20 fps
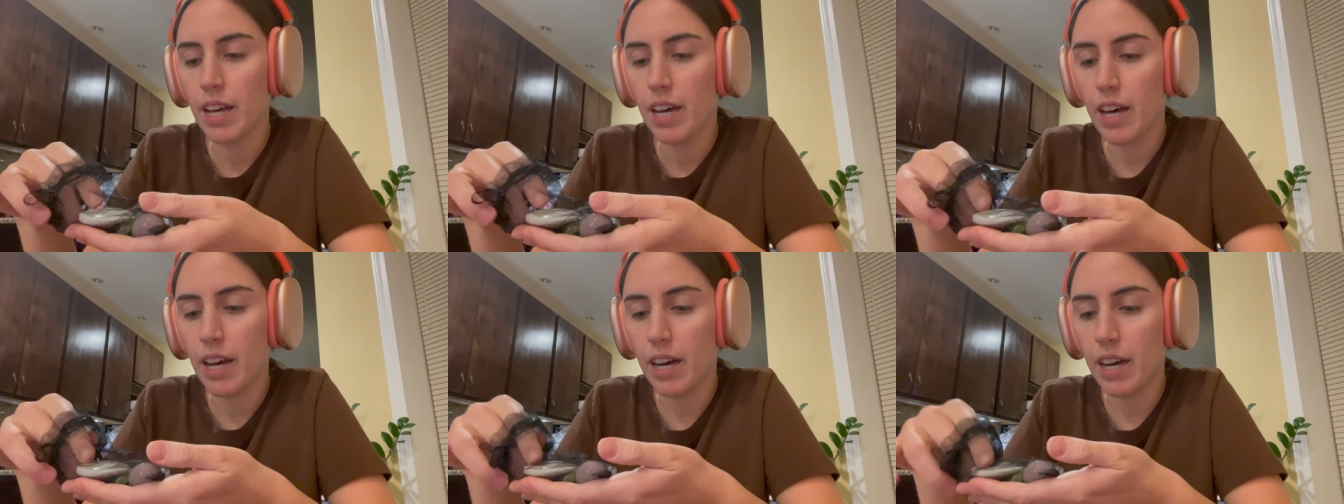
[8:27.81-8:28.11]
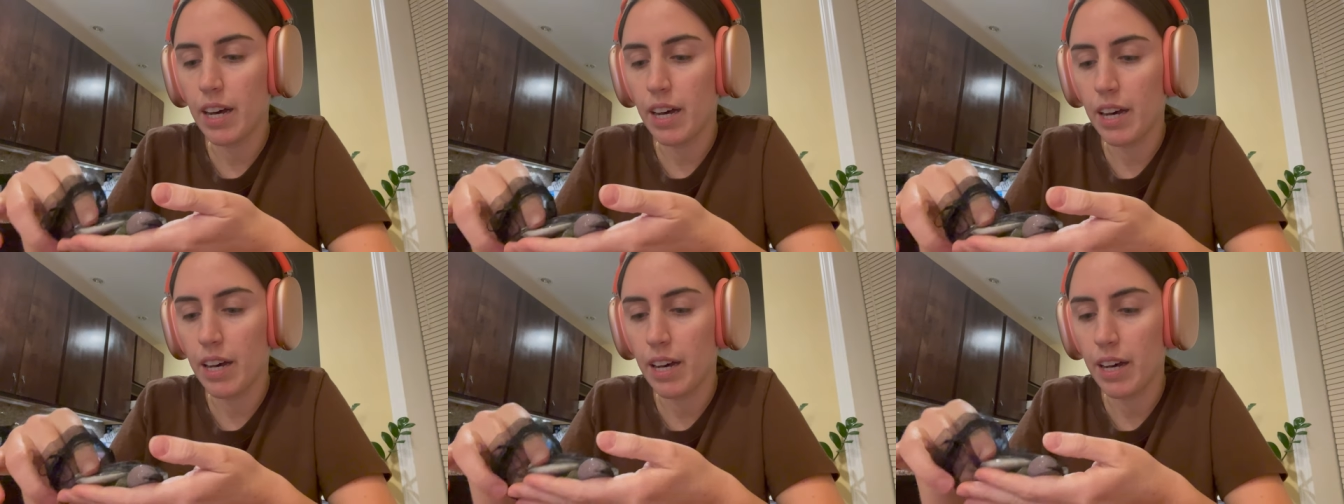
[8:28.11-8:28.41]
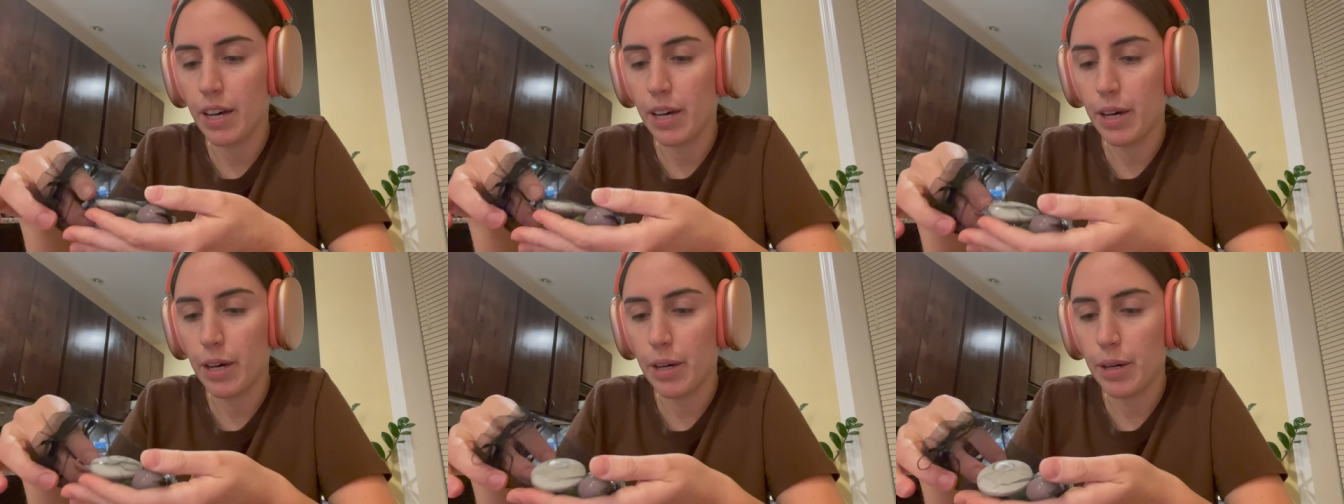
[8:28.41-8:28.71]

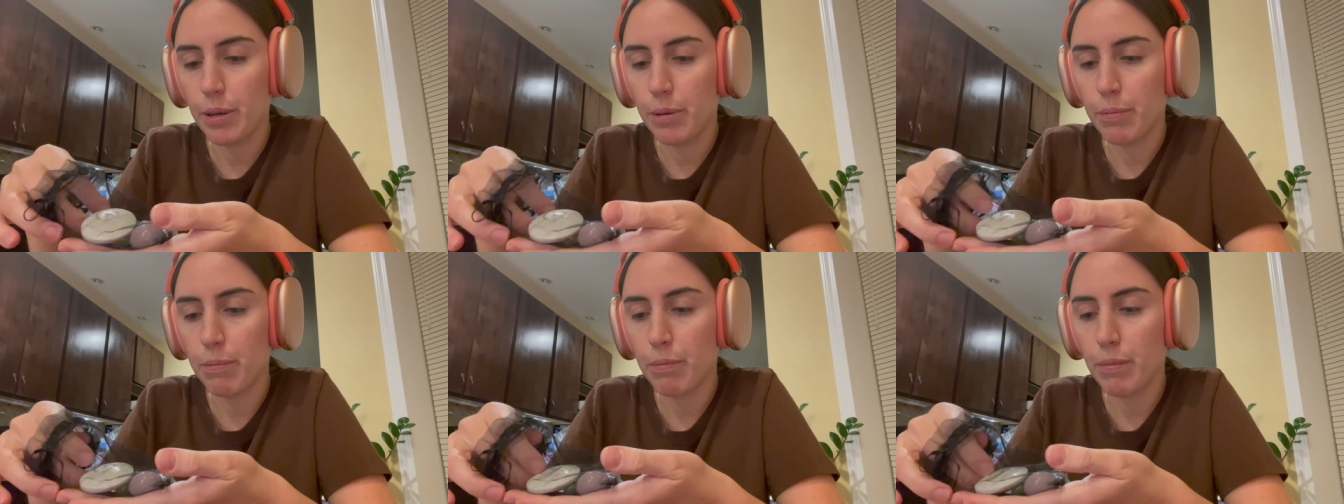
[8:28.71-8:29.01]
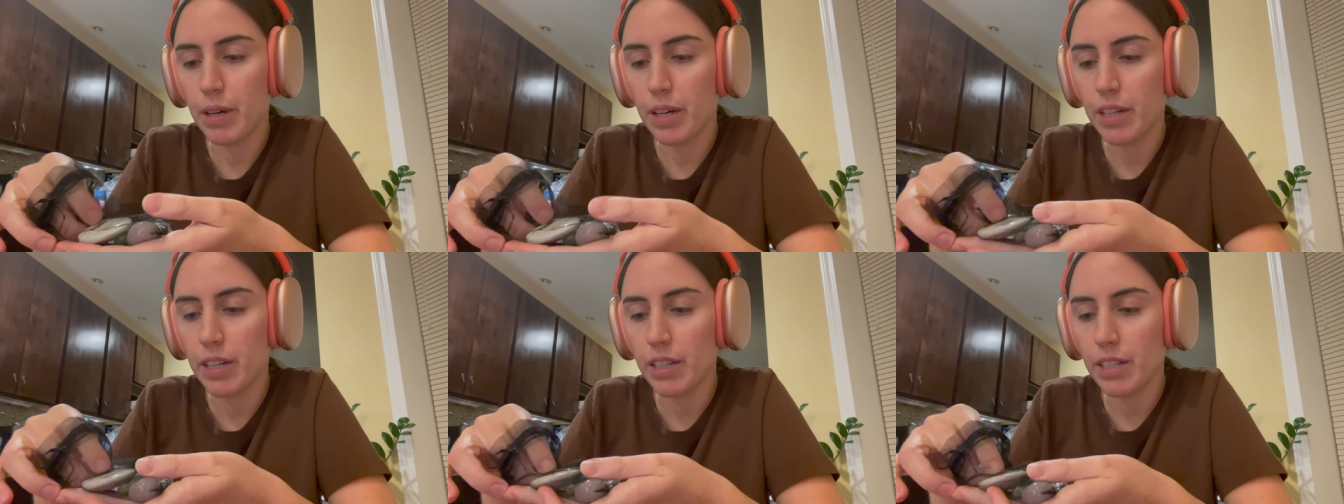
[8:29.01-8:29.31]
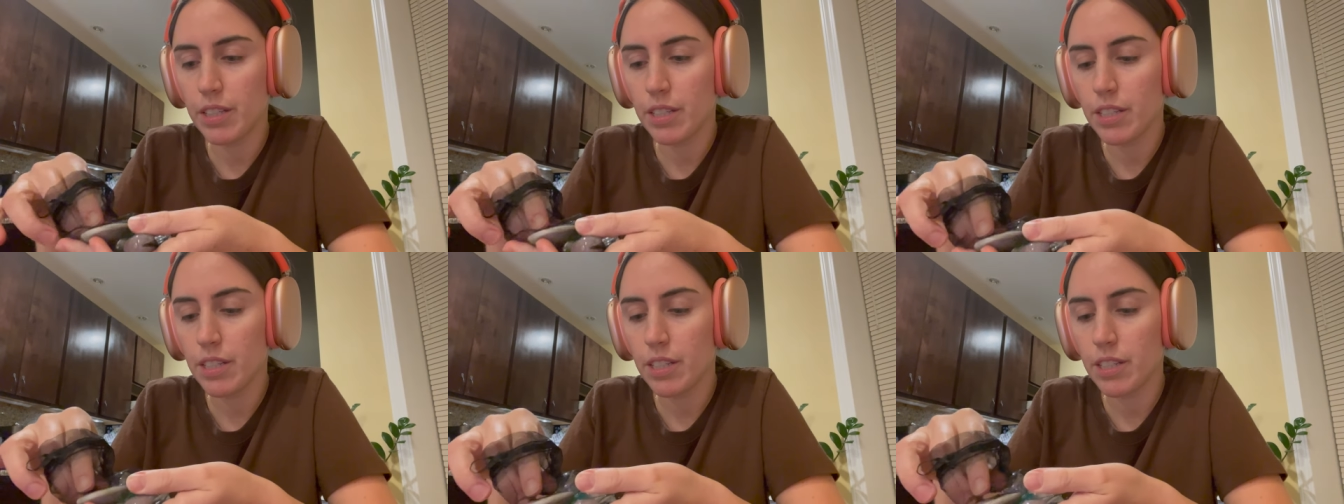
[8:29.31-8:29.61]
Um,
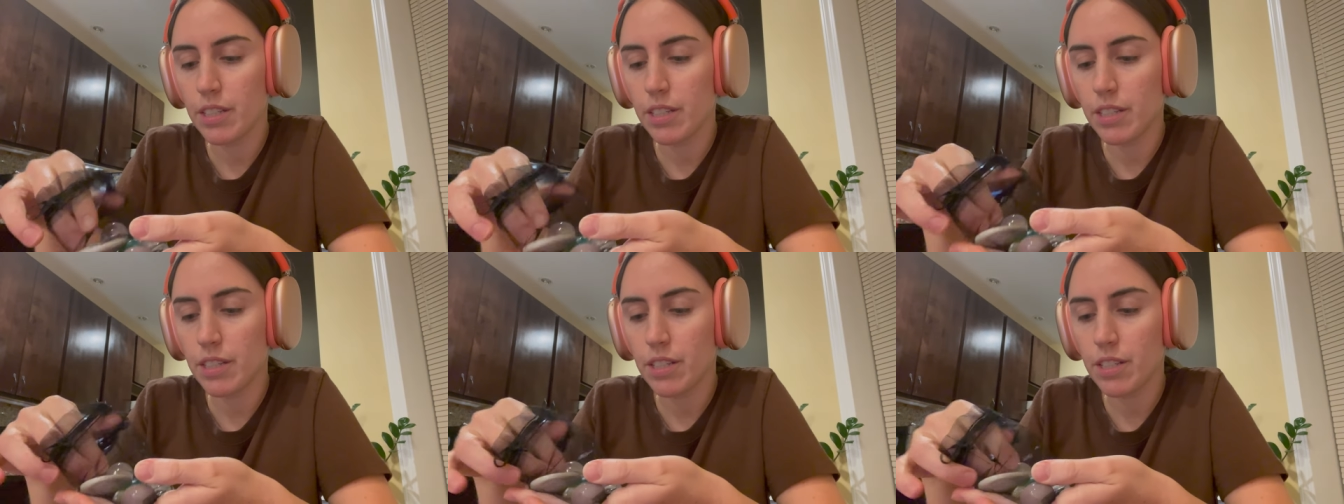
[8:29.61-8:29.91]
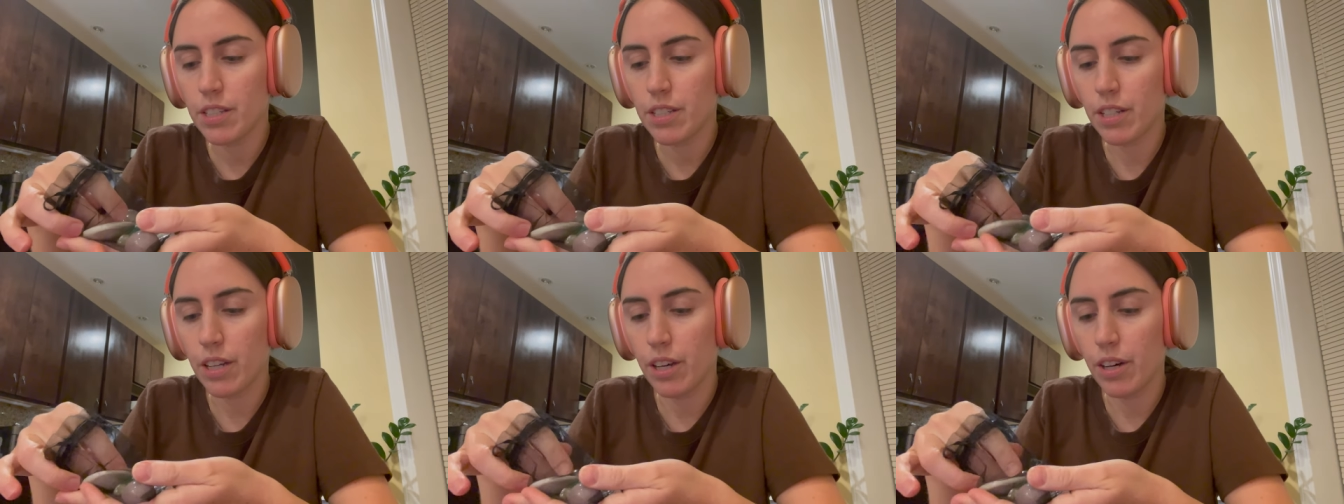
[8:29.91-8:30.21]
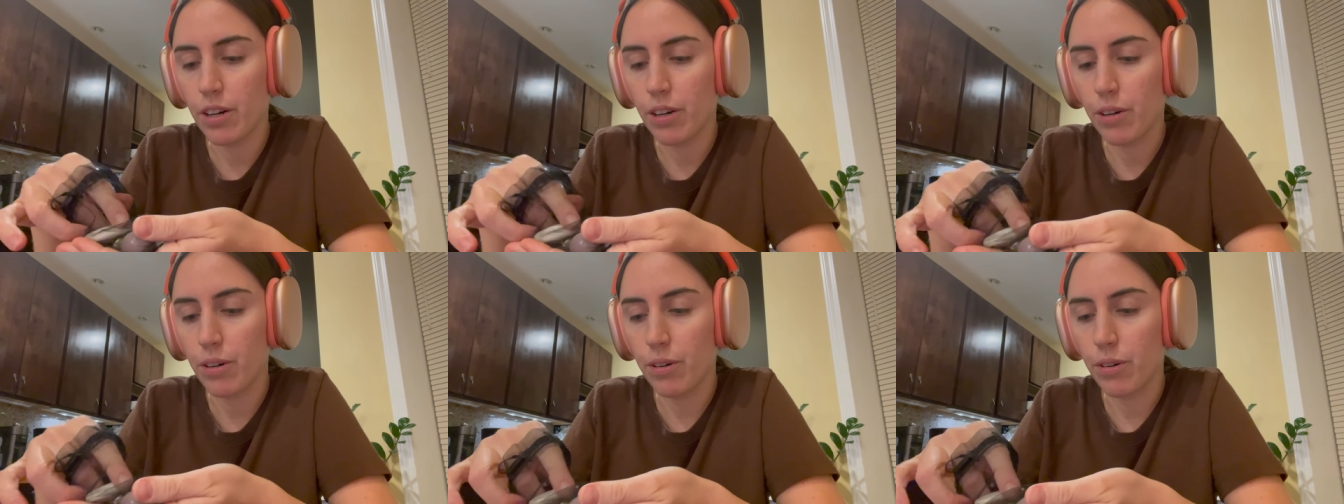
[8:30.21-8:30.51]

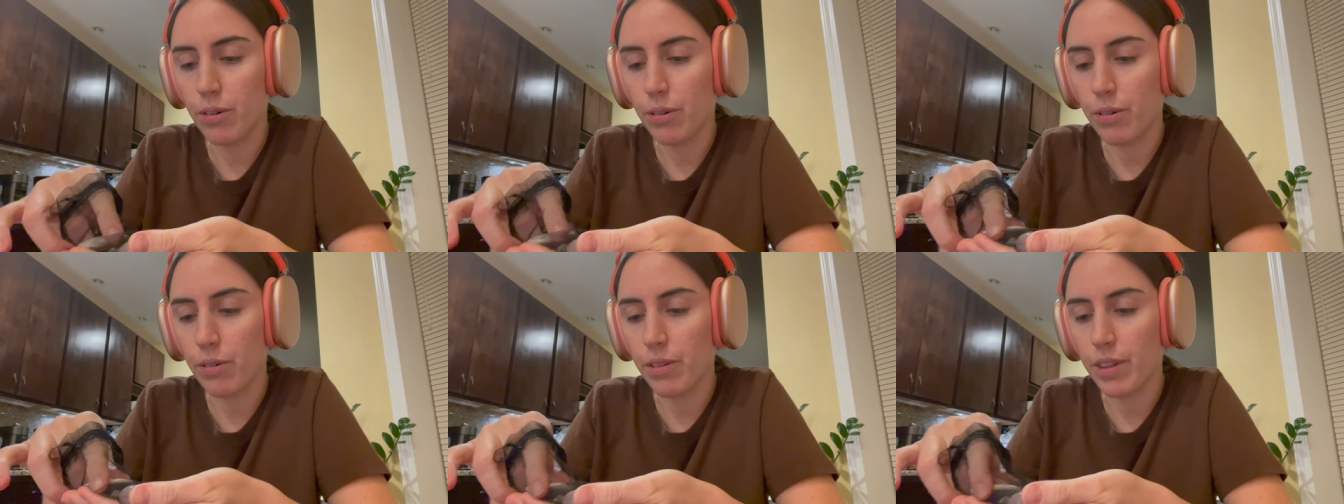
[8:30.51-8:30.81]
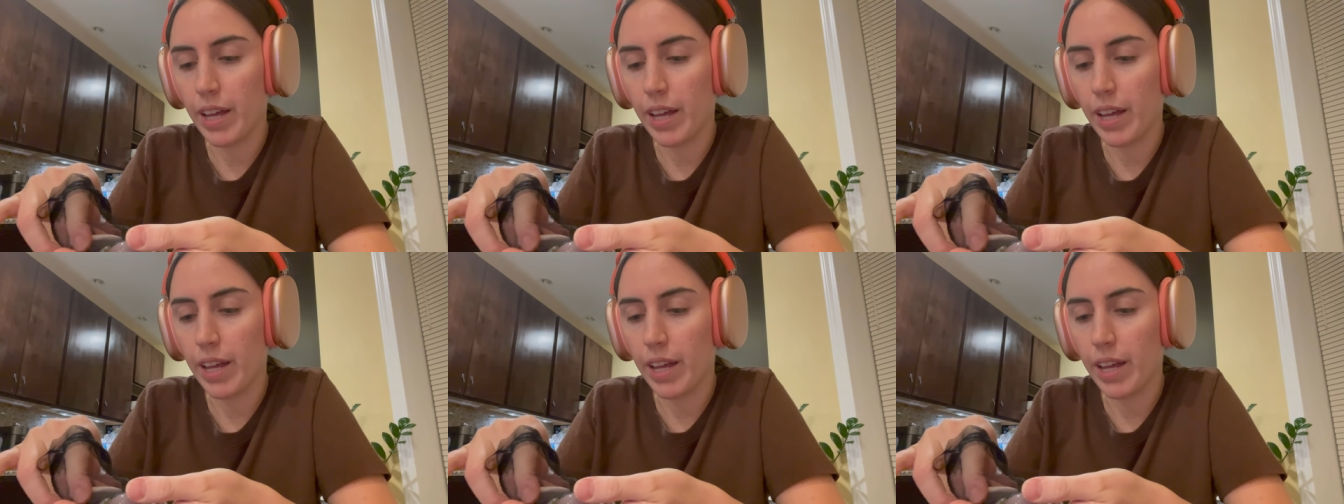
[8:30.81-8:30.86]
so